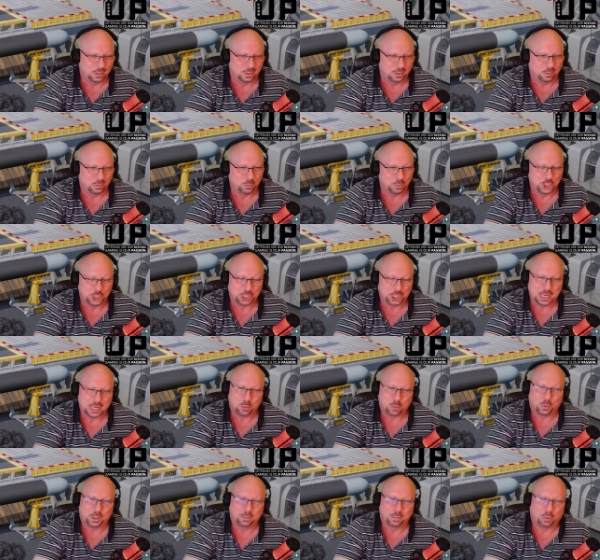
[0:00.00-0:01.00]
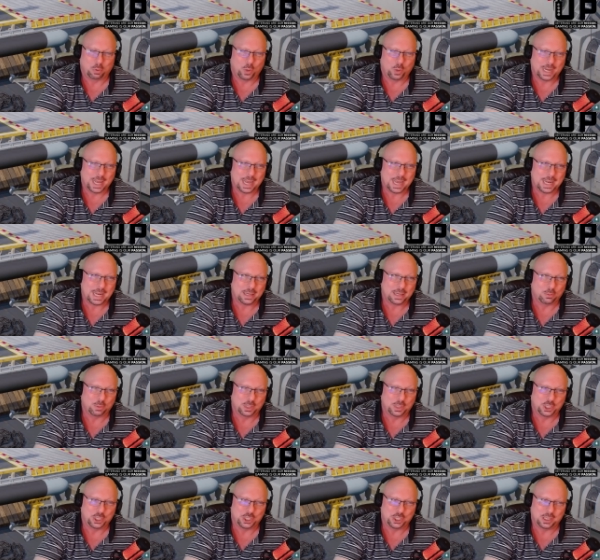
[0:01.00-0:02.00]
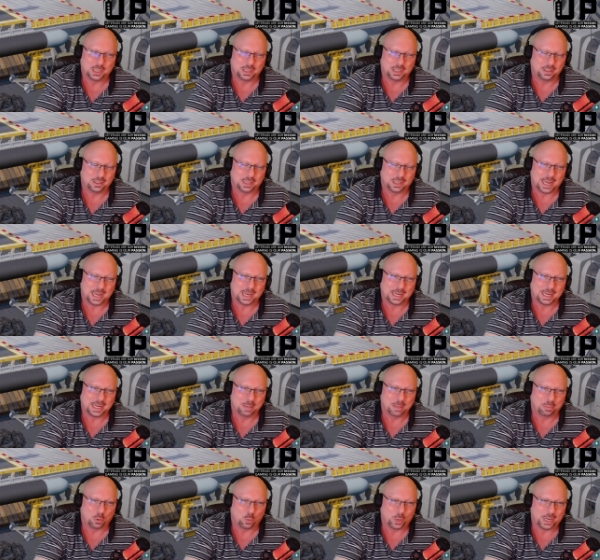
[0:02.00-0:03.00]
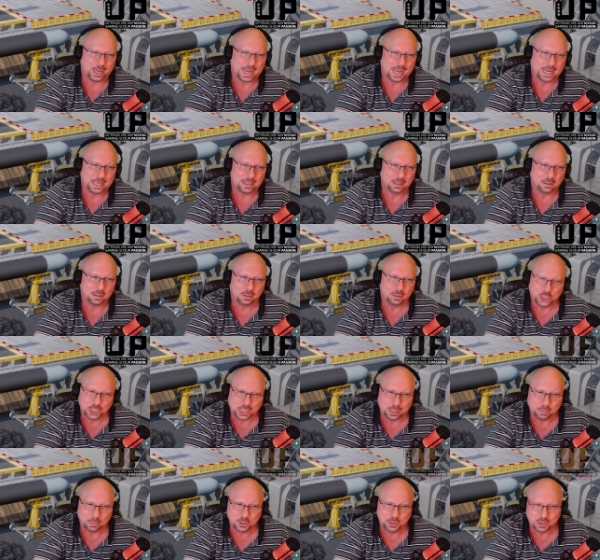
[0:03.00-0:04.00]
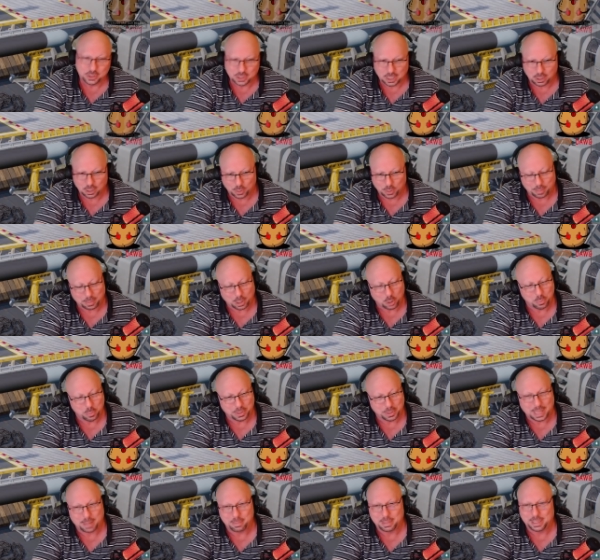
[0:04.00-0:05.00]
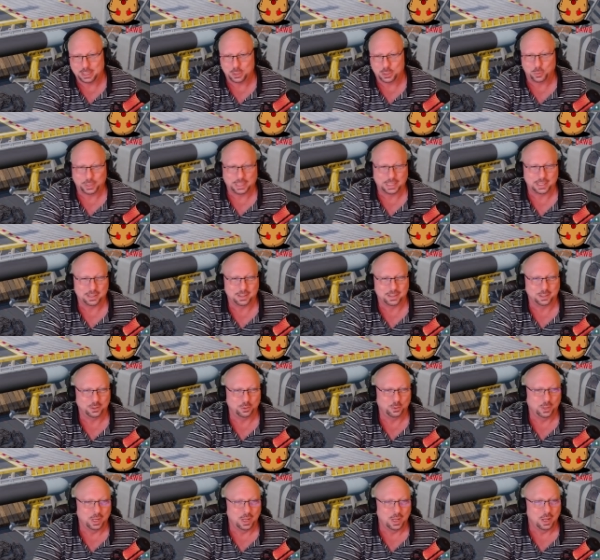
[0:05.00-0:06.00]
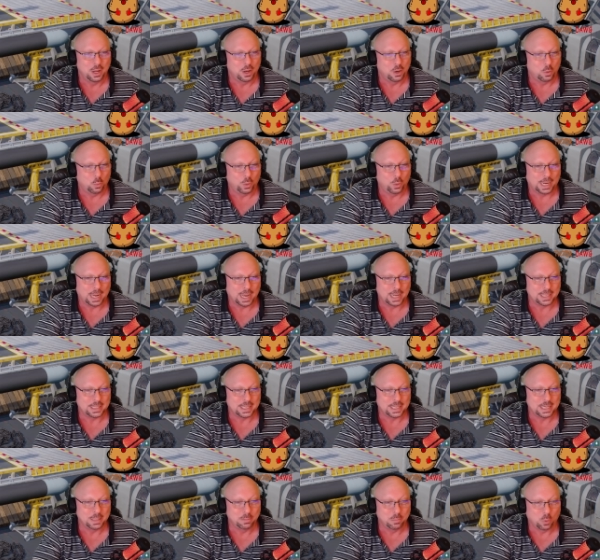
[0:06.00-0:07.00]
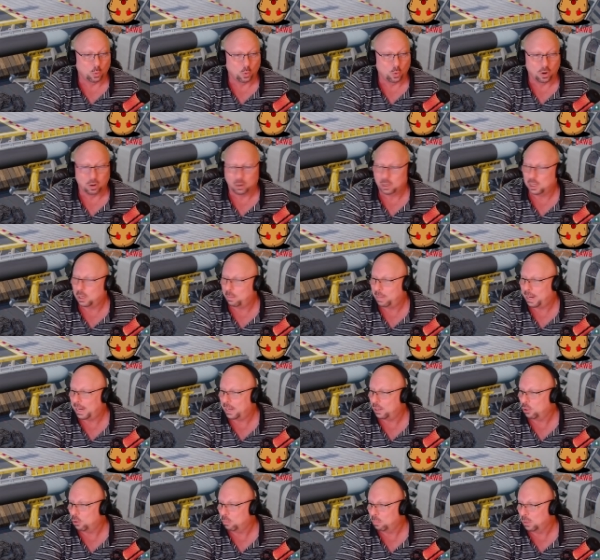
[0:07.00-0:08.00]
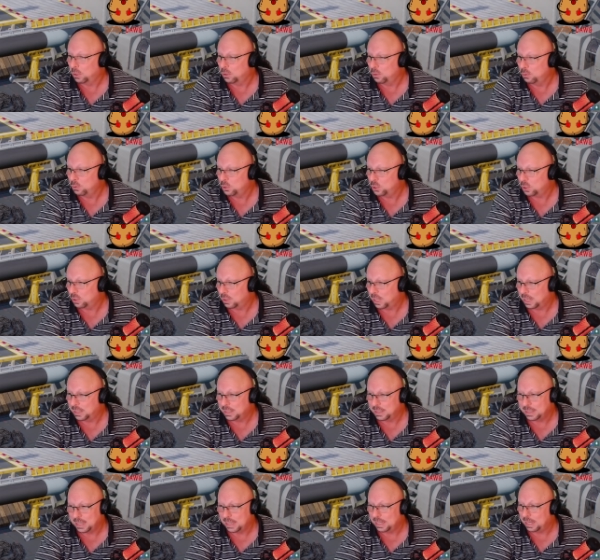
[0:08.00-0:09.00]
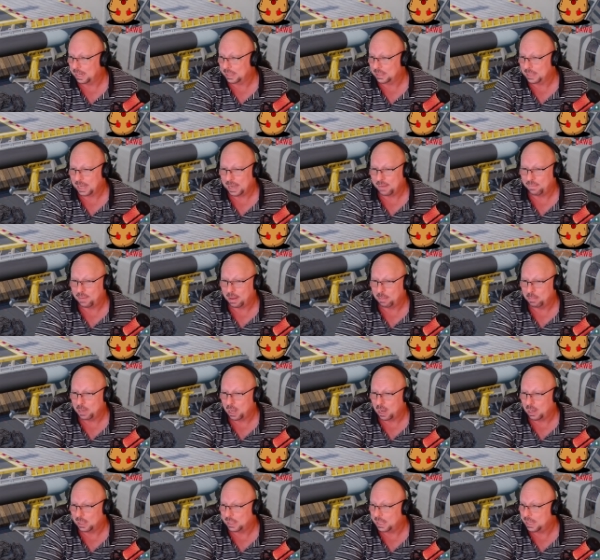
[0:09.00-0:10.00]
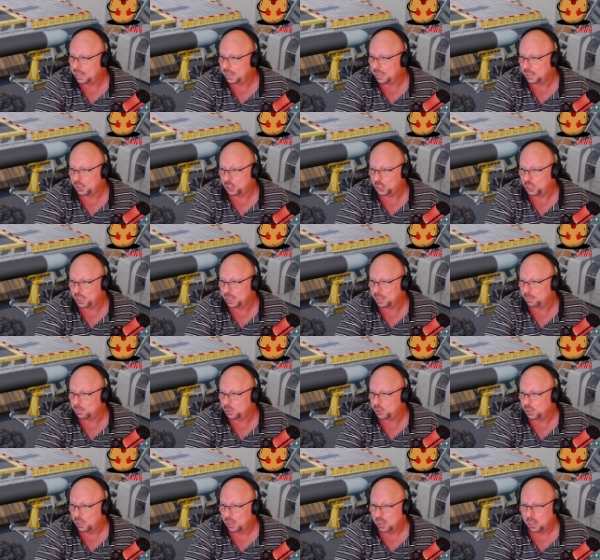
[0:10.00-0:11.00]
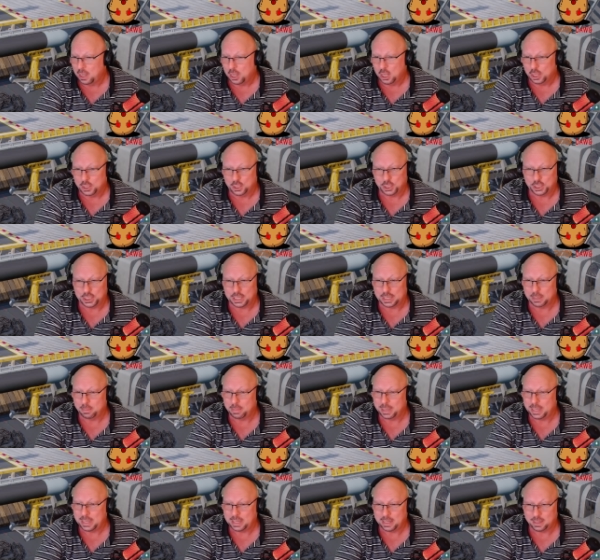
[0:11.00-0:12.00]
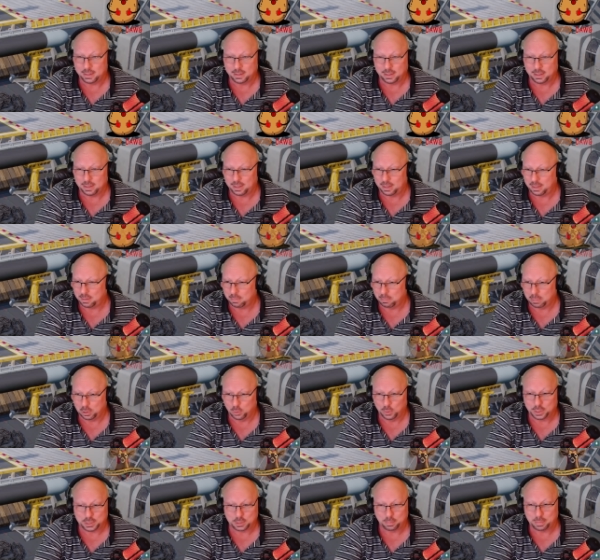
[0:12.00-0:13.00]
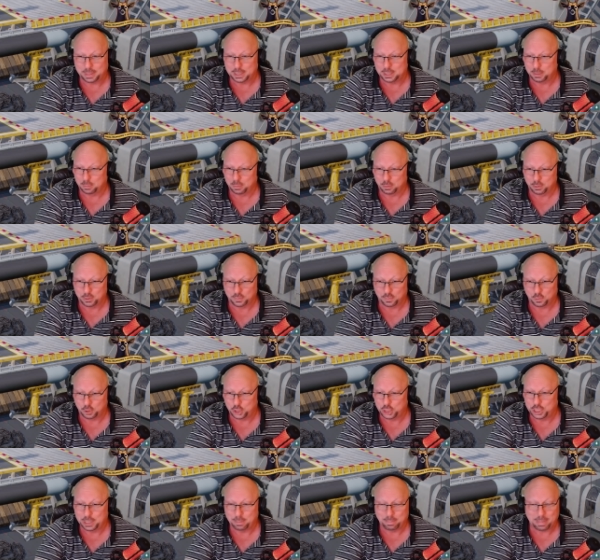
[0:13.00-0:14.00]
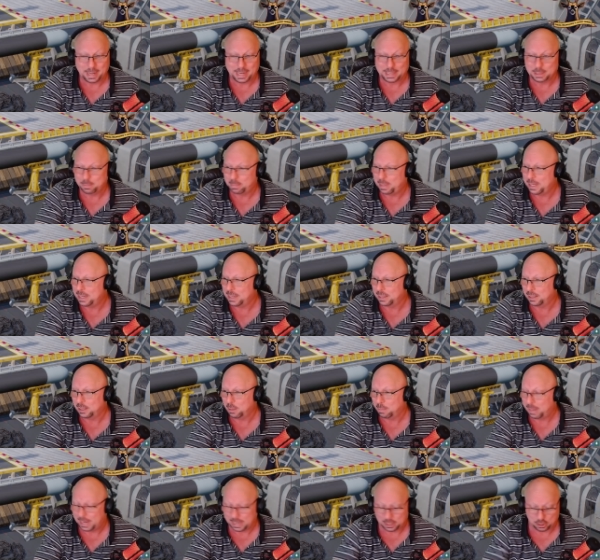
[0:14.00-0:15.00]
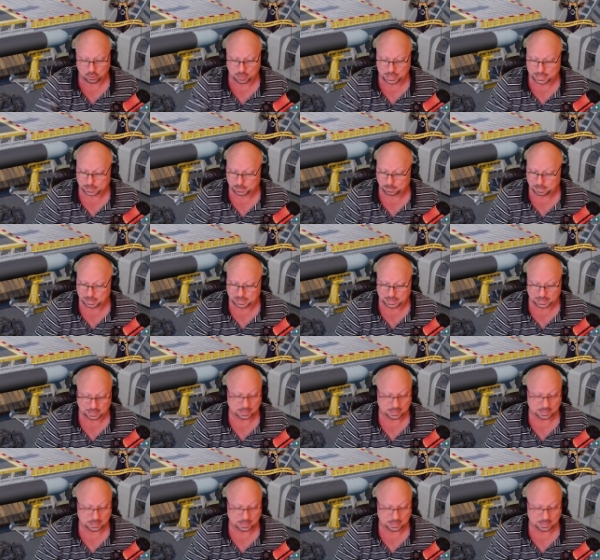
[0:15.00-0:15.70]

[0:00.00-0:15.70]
We should get 1.8, which you can't get 0.8 ships, so I'm hoping that means we get 2. We got 10 more commander blues. Like I say, if I'm not getting ships, send me the blue expendables for ship XP and commander XP.